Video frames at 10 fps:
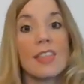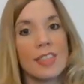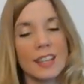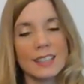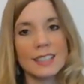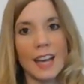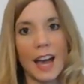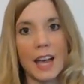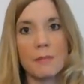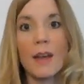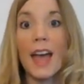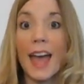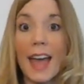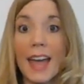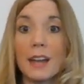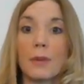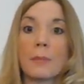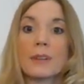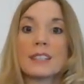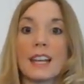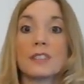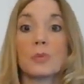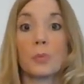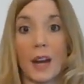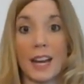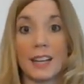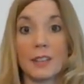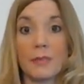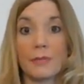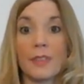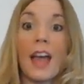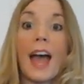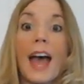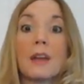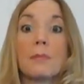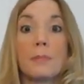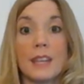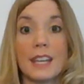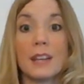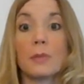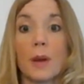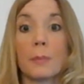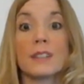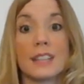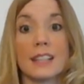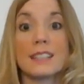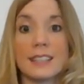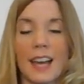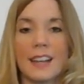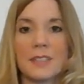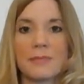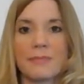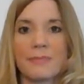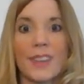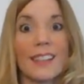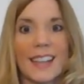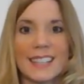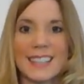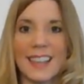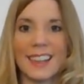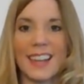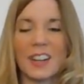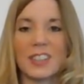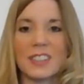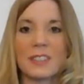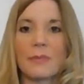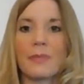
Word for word: This time, A represents rain and B represents sun. Let's say the letters.